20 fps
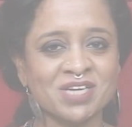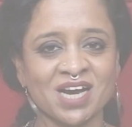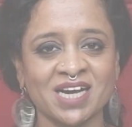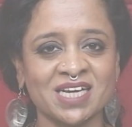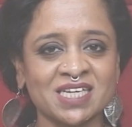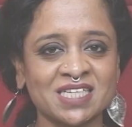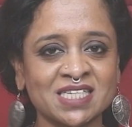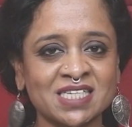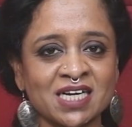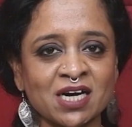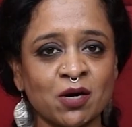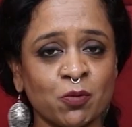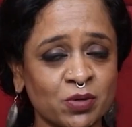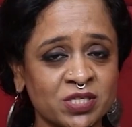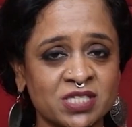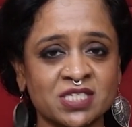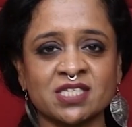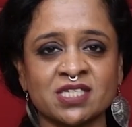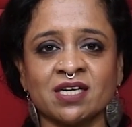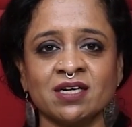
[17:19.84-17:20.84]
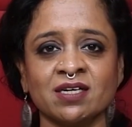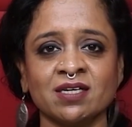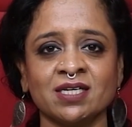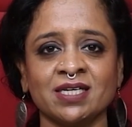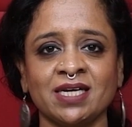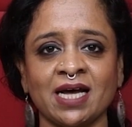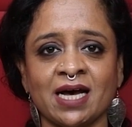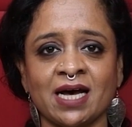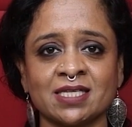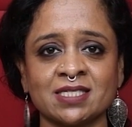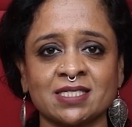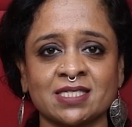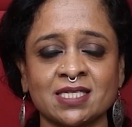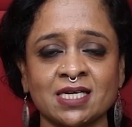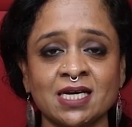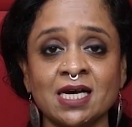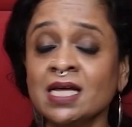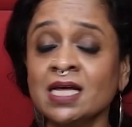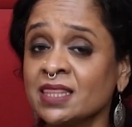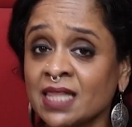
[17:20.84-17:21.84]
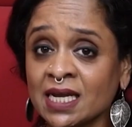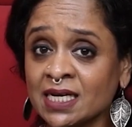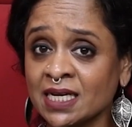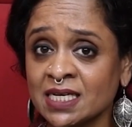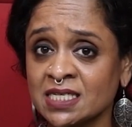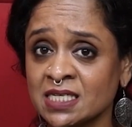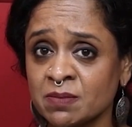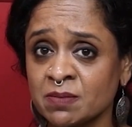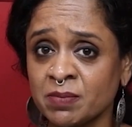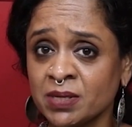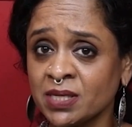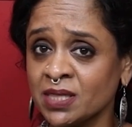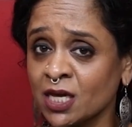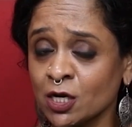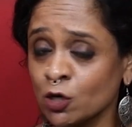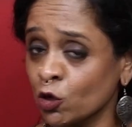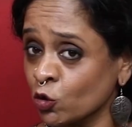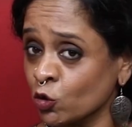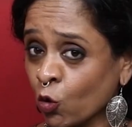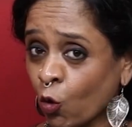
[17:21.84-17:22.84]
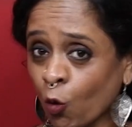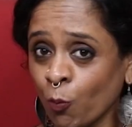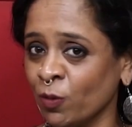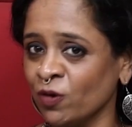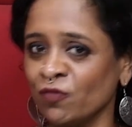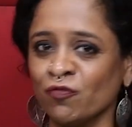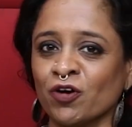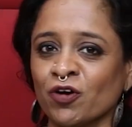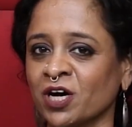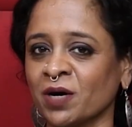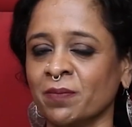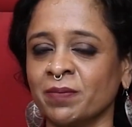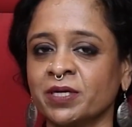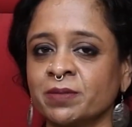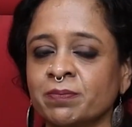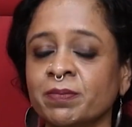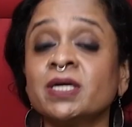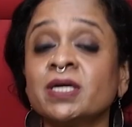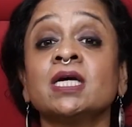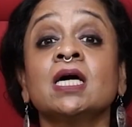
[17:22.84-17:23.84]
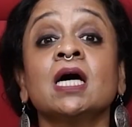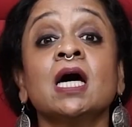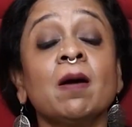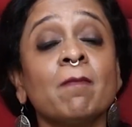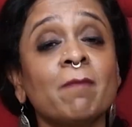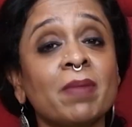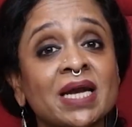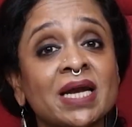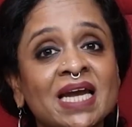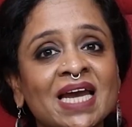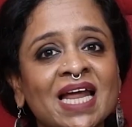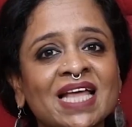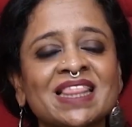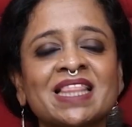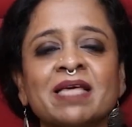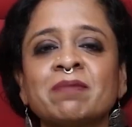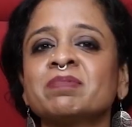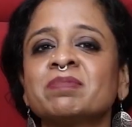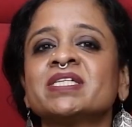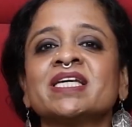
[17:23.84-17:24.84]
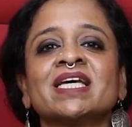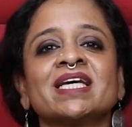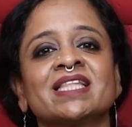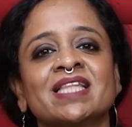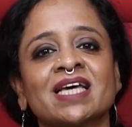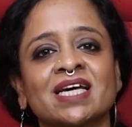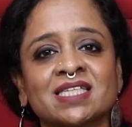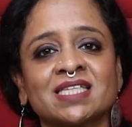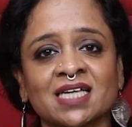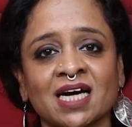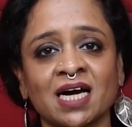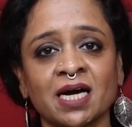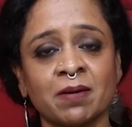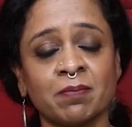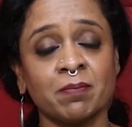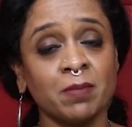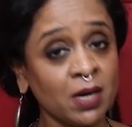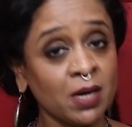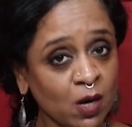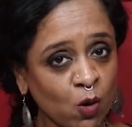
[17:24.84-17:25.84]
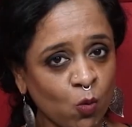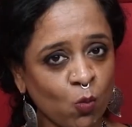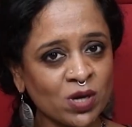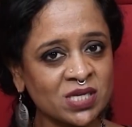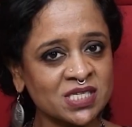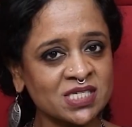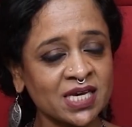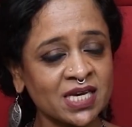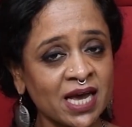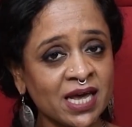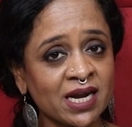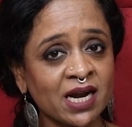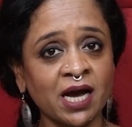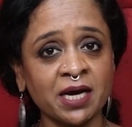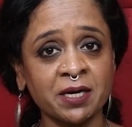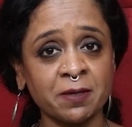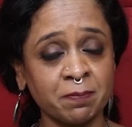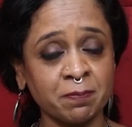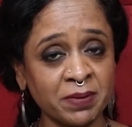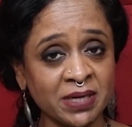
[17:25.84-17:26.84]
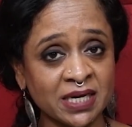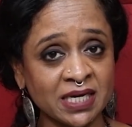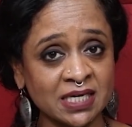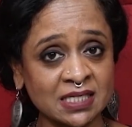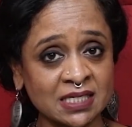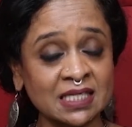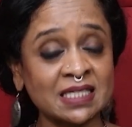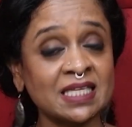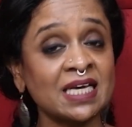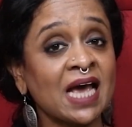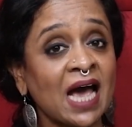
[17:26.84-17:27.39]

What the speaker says: idea with single dads. That doesn't mean they're not open for commitment, but let them take their time. Once again, I repeat, they